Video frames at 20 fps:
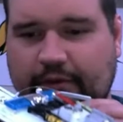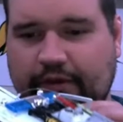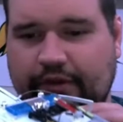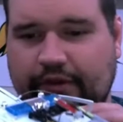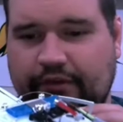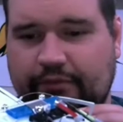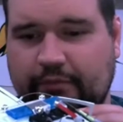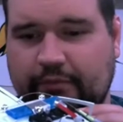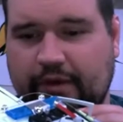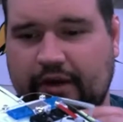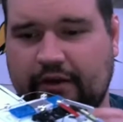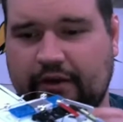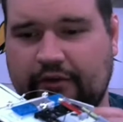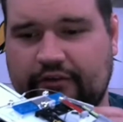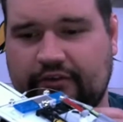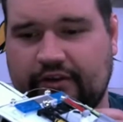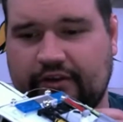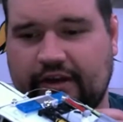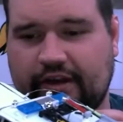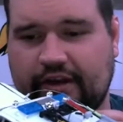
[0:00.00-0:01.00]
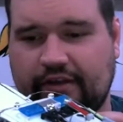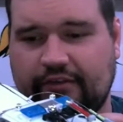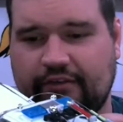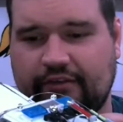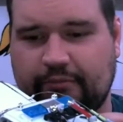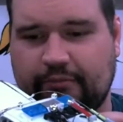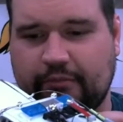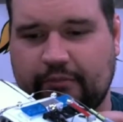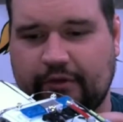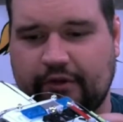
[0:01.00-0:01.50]
this model
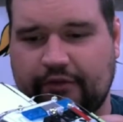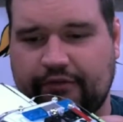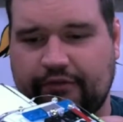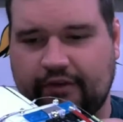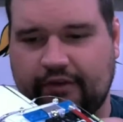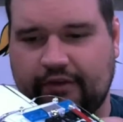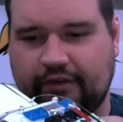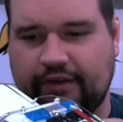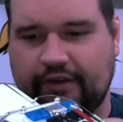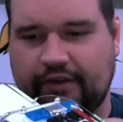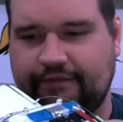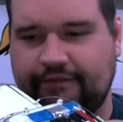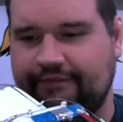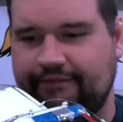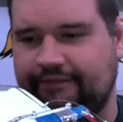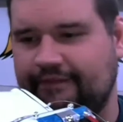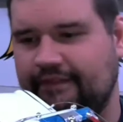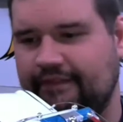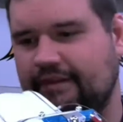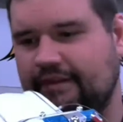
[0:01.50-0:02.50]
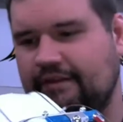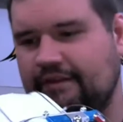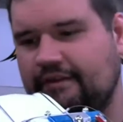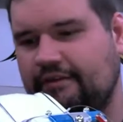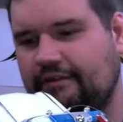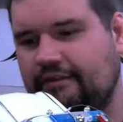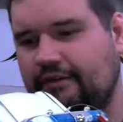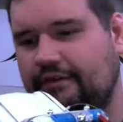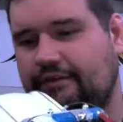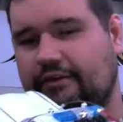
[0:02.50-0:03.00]
shines mostly.
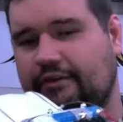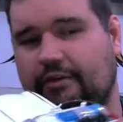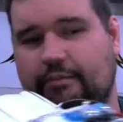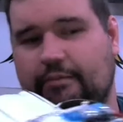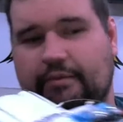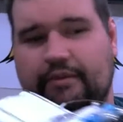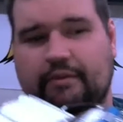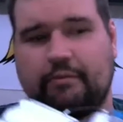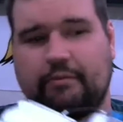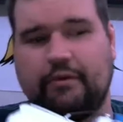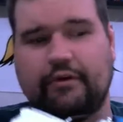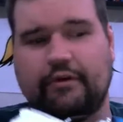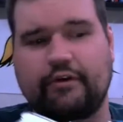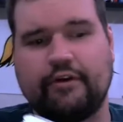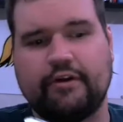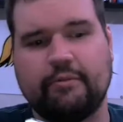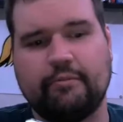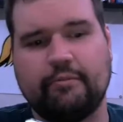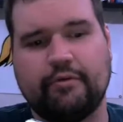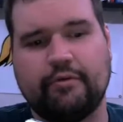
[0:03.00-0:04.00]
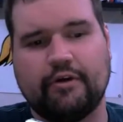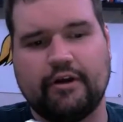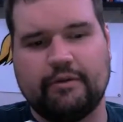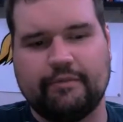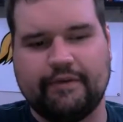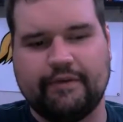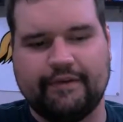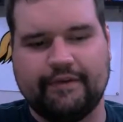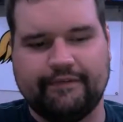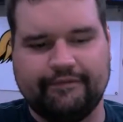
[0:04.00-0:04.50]
Let's open the motor compartment.